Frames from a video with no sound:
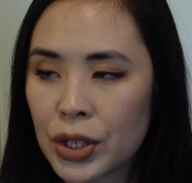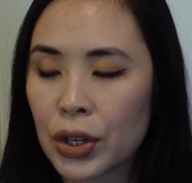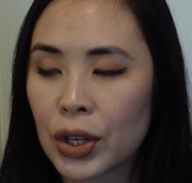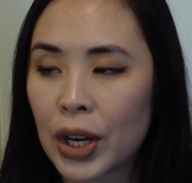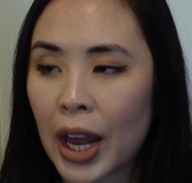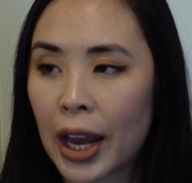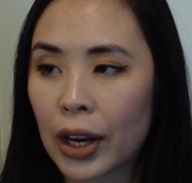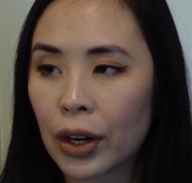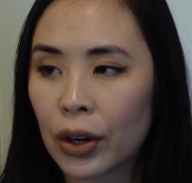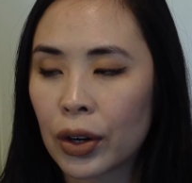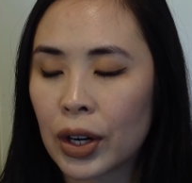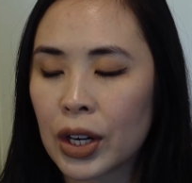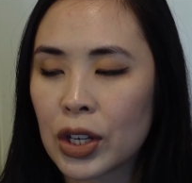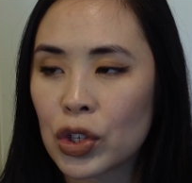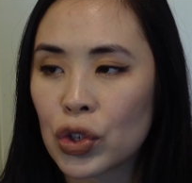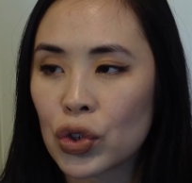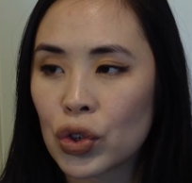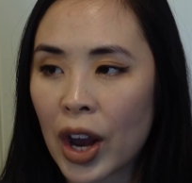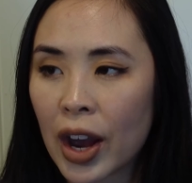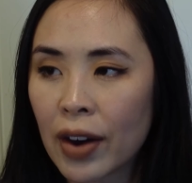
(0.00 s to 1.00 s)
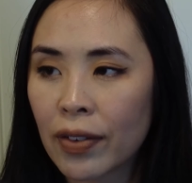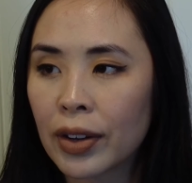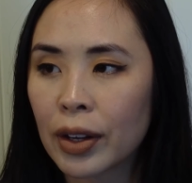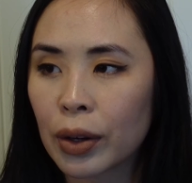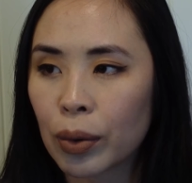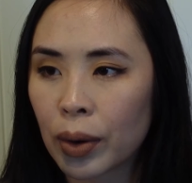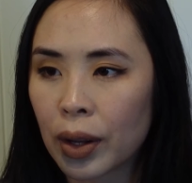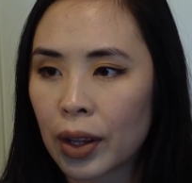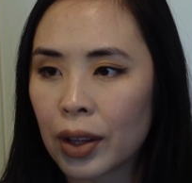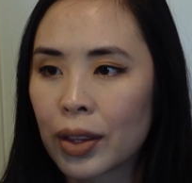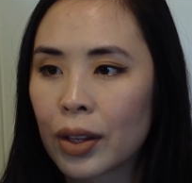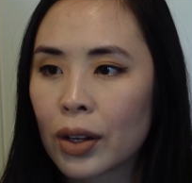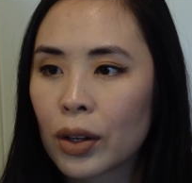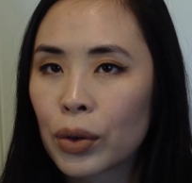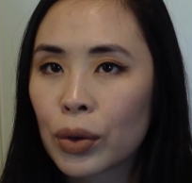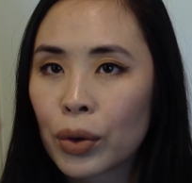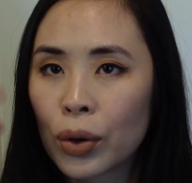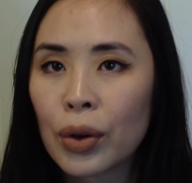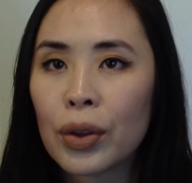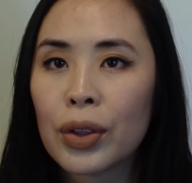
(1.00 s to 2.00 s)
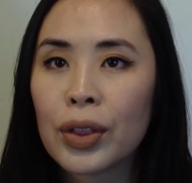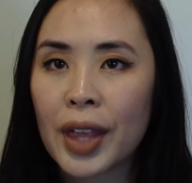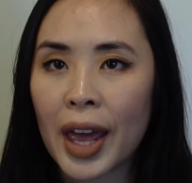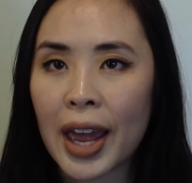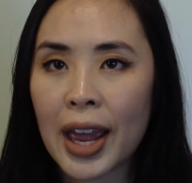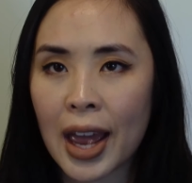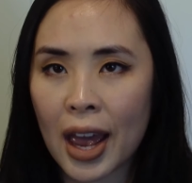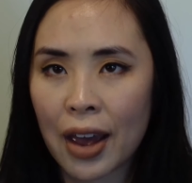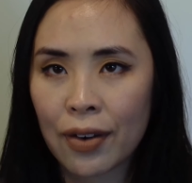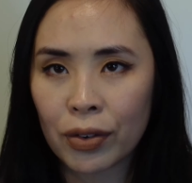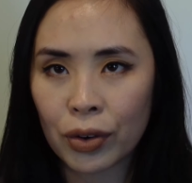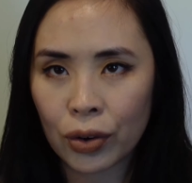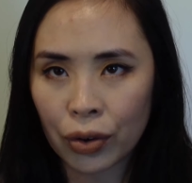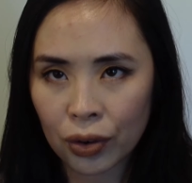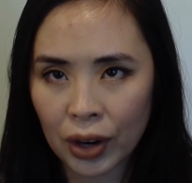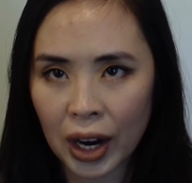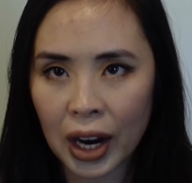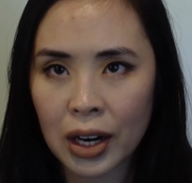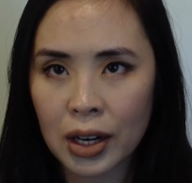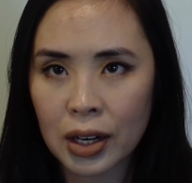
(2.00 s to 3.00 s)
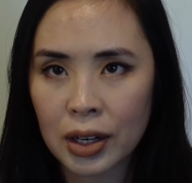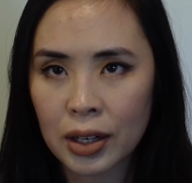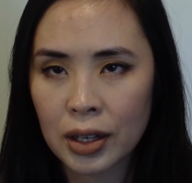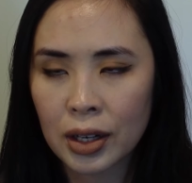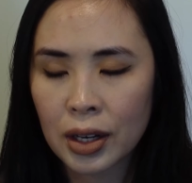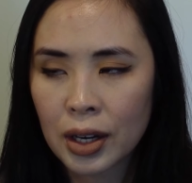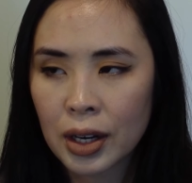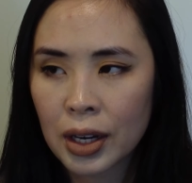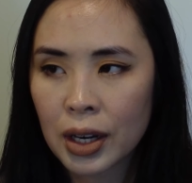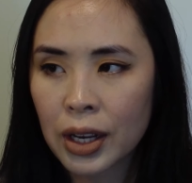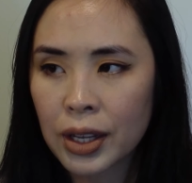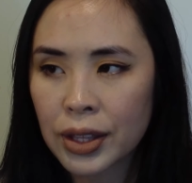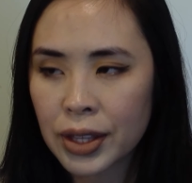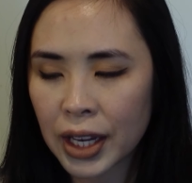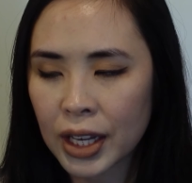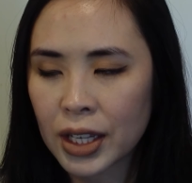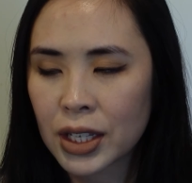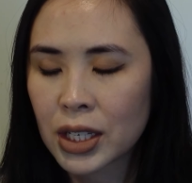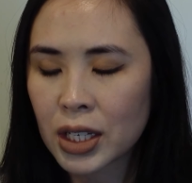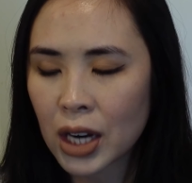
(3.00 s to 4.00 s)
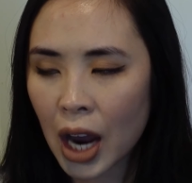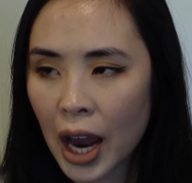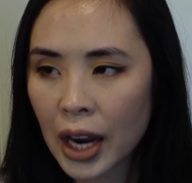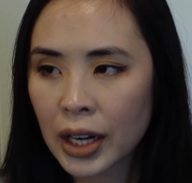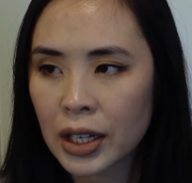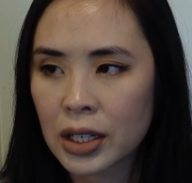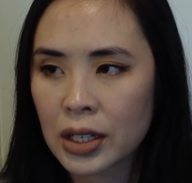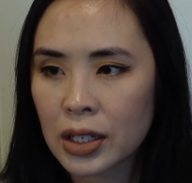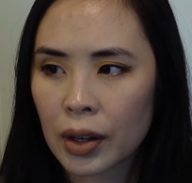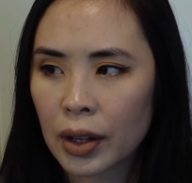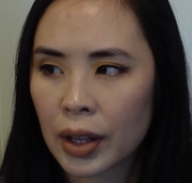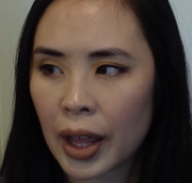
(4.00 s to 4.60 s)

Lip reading: Jaeger is traveling with, could they have created these Titans?